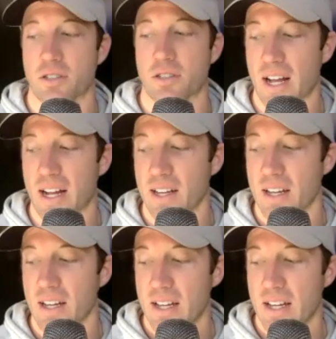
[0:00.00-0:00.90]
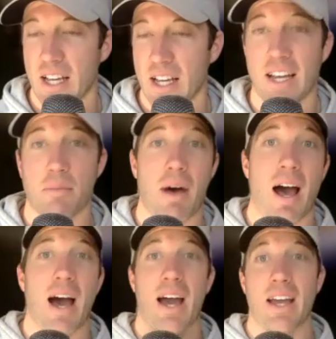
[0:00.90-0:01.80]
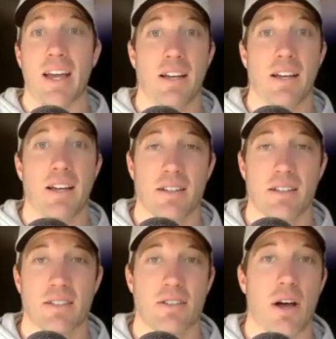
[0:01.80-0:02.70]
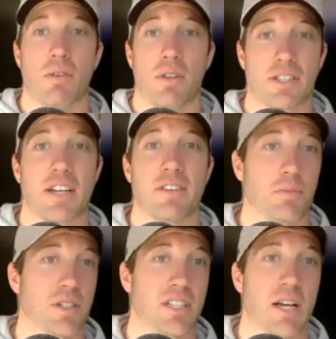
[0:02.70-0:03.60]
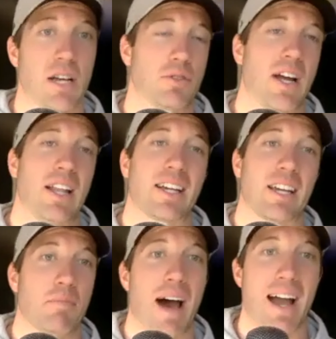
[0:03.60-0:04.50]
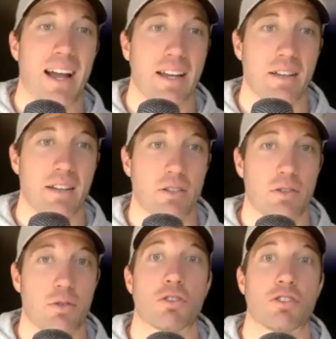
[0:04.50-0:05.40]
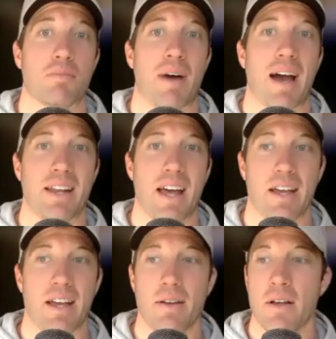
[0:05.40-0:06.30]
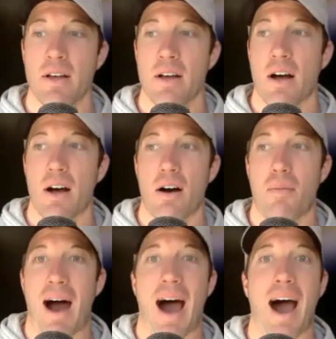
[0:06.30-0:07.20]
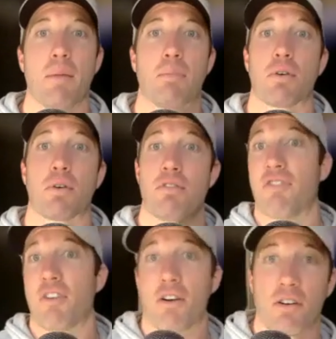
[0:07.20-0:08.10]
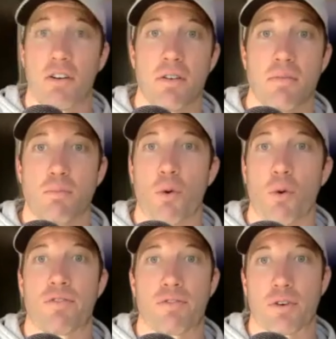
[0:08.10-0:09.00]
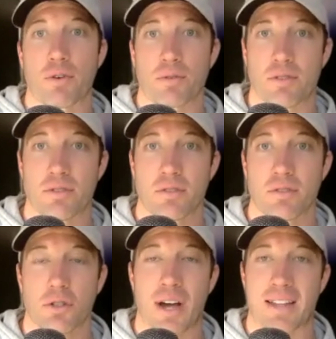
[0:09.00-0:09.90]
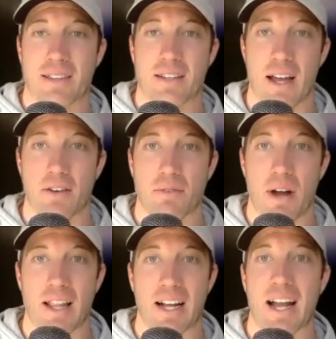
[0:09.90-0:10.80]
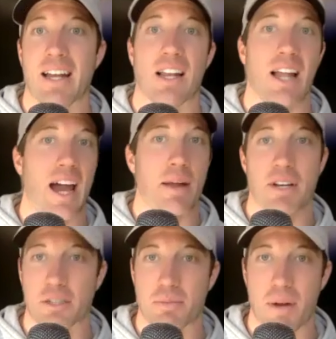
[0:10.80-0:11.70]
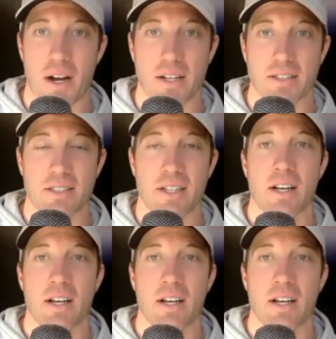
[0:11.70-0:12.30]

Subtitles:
So like in my, let's give some examples, right? Like in my course of my day, I prefer more fruits throughout the day, right? Like I eat a lot of mixed berries.